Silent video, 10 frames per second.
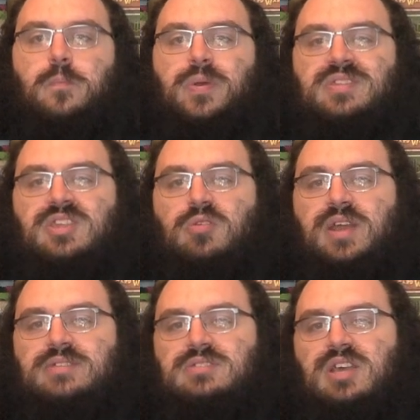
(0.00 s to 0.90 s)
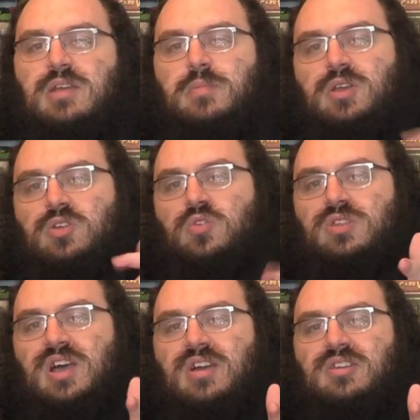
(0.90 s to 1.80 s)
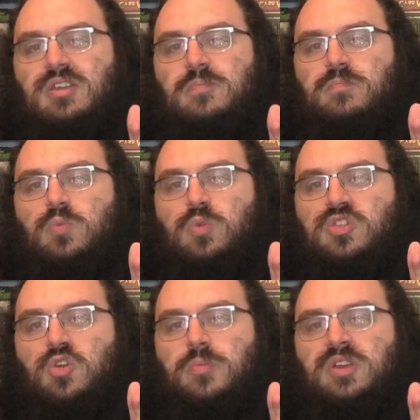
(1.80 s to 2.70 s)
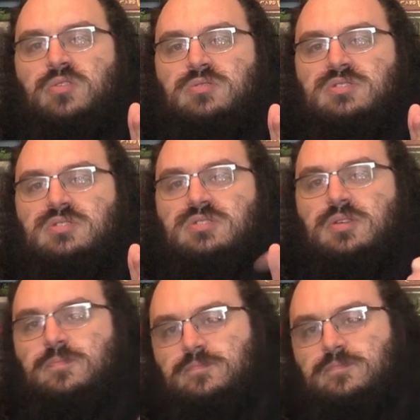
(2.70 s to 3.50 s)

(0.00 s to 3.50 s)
But until next time, good luck with your builds.